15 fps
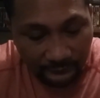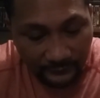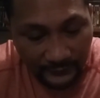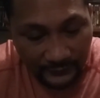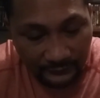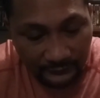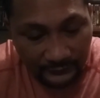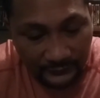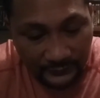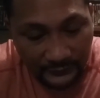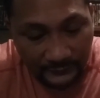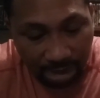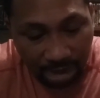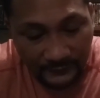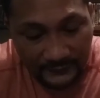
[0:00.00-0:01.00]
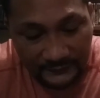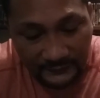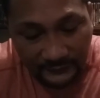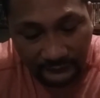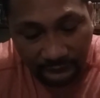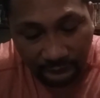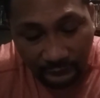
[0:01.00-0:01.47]
Found a mix
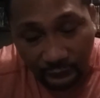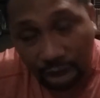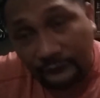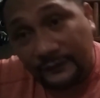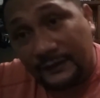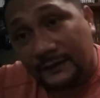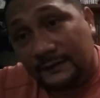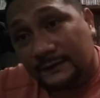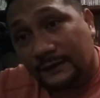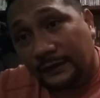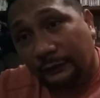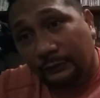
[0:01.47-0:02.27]
of movies,